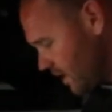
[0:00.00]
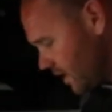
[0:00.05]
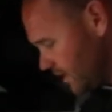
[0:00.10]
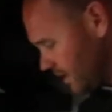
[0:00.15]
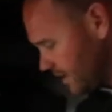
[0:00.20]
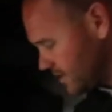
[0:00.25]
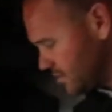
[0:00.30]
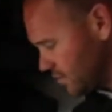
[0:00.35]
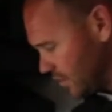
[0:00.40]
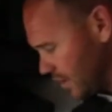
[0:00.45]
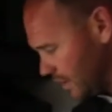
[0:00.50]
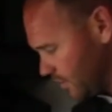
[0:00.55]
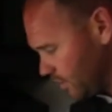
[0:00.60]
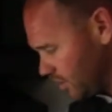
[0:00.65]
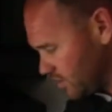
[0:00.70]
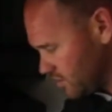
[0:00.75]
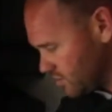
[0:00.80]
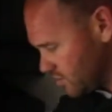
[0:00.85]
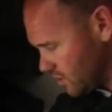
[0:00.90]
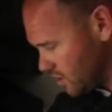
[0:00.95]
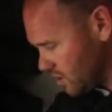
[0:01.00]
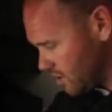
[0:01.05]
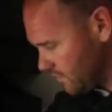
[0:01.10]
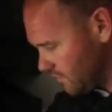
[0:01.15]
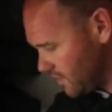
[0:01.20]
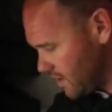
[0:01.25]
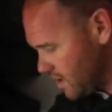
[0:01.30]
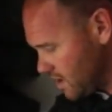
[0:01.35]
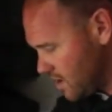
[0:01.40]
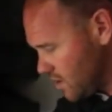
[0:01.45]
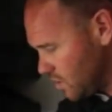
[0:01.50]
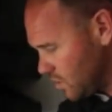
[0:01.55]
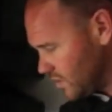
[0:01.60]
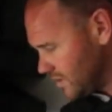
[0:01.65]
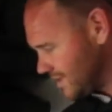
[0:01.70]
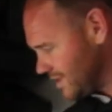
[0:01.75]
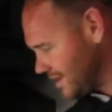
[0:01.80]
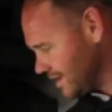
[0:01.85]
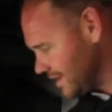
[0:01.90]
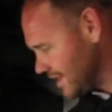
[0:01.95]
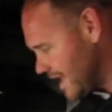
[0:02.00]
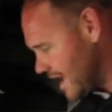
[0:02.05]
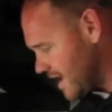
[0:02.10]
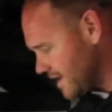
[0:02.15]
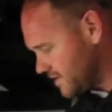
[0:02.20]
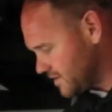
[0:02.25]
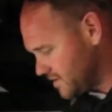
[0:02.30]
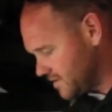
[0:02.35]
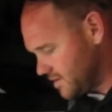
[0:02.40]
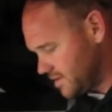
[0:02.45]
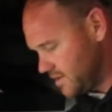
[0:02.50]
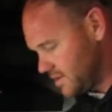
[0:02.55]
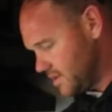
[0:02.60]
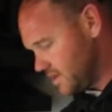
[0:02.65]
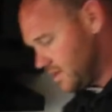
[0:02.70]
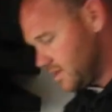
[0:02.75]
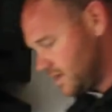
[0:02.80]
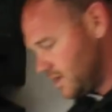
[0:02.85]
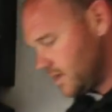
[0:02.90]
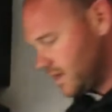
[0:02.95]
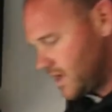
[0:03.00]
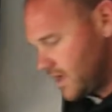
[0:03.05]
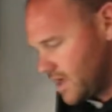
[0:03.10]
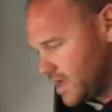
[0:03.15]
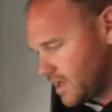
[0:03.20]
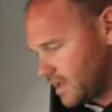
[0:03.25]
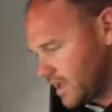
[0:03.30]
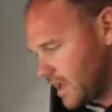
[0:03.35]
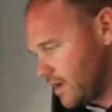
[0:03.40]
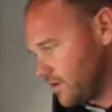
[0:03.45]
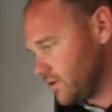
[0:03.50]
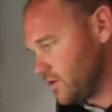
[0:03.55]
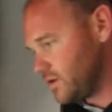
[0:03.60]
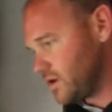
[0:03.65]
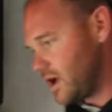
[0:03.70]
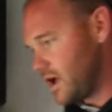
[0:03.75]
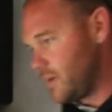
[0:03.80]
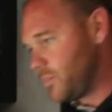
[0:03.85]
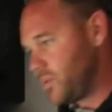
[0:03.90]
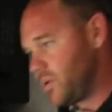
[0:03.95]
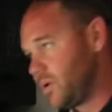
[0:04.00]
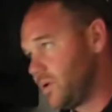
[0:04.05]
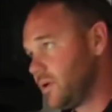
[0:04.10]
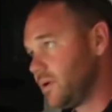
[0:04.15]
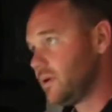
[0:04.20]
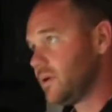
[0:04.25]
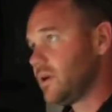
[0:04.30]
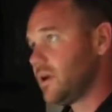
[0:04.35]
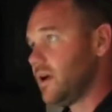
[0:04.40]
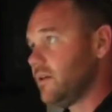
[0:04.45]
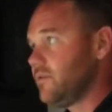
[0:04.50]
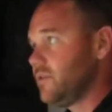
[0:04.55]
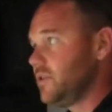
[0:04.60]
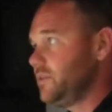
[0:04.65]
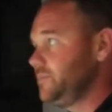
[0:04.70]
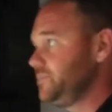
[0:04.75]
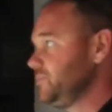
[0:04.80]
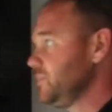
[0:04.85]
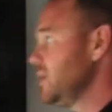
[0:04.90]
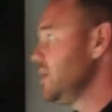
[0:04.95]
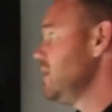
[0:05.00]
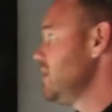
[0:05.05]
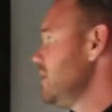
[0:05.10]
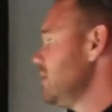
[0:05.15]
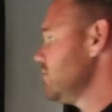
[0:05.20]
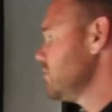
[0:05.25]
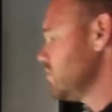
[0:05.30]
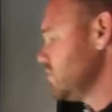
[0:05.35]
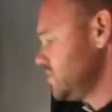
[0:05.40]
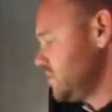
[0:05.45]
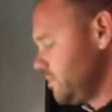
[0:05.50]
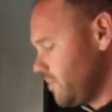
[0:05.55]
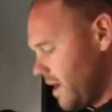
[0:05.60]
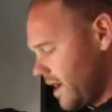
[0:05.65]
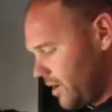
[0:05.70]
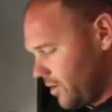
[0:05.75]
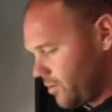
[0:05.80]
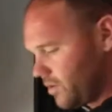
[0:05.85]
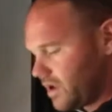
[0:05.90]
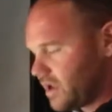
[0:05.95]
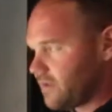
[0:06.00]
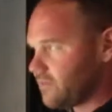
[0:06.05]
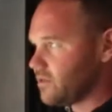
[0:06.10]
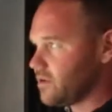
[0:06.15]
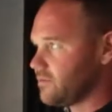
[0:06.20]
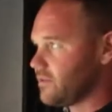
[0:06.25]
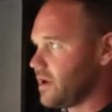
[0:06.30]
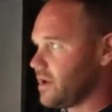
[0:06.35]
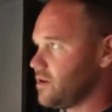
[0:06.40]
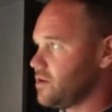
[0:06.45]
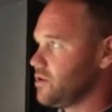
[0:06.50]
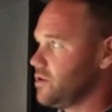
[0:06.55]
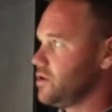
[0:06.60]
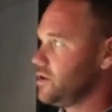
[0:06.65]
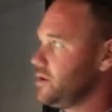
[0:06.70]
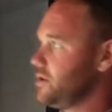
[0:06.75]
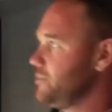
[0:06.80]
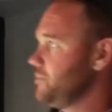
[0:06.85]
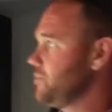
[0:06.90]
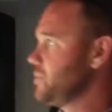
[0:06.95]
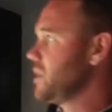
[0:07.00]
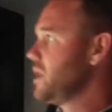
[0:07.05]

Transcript: Nice 3-burner stove with the glass countertop cover. Of course, your microwave, your vent hood.